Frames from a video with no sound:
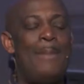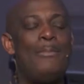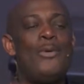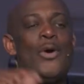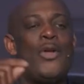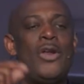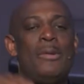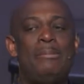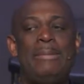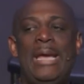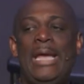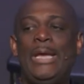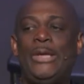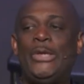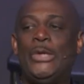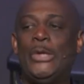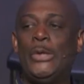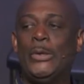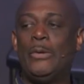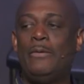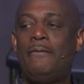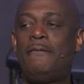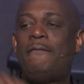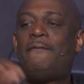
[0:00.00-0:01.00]
going to make
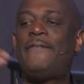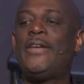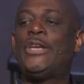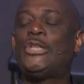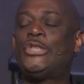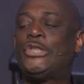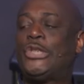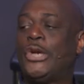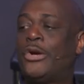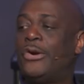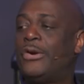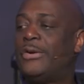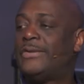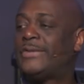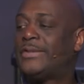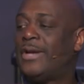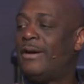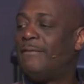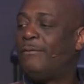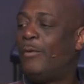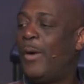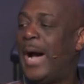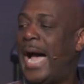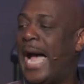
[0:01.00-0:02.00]
you fishers
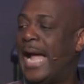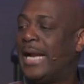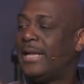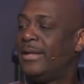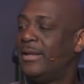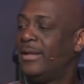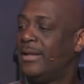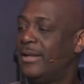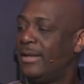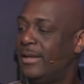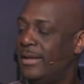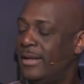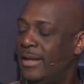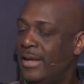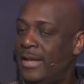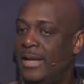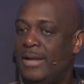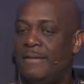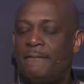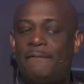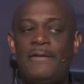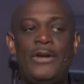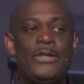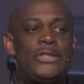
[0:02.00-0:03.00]
of what?
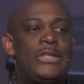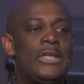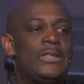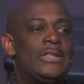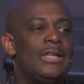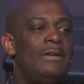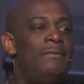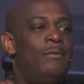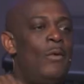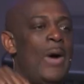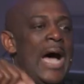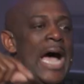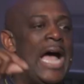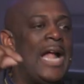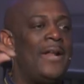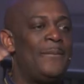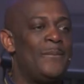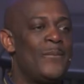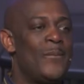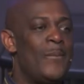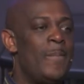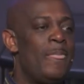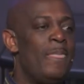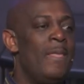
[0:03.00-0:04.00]
Fishers of what?
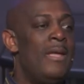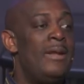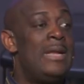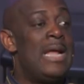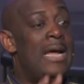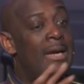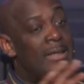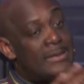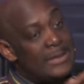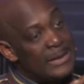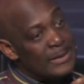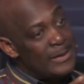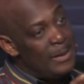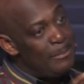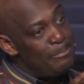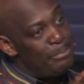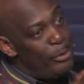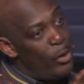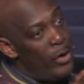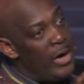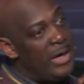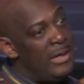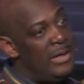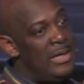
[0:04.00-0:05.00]
Now, this is
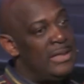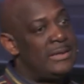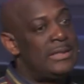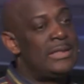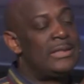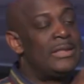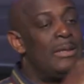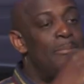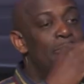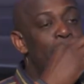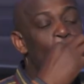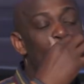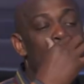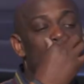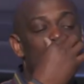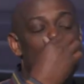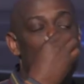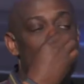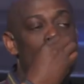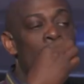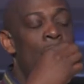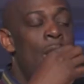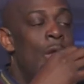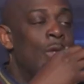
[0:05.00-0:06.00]
important. This is
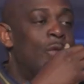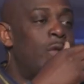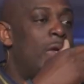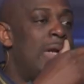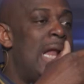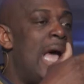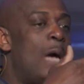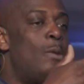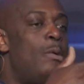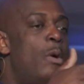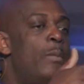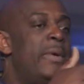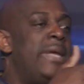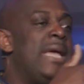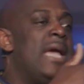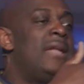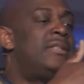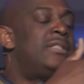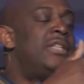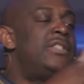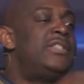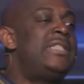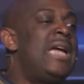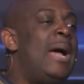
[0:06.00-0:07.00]
important. So now when we get
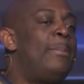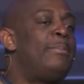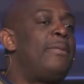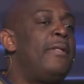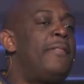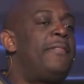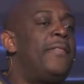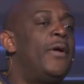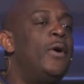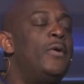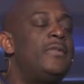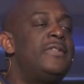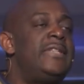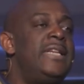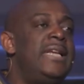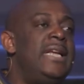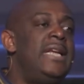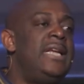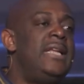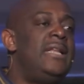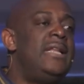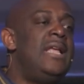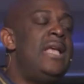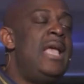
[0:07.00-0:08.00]
to chapter
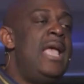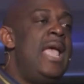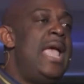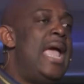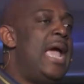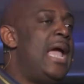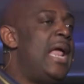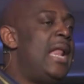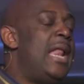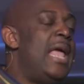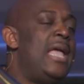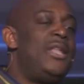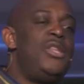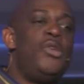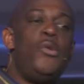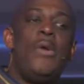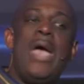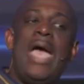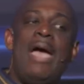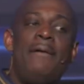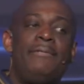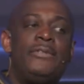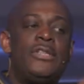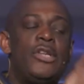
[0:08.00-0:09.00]
thirteen, and, and you
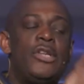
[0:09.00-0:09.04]
have to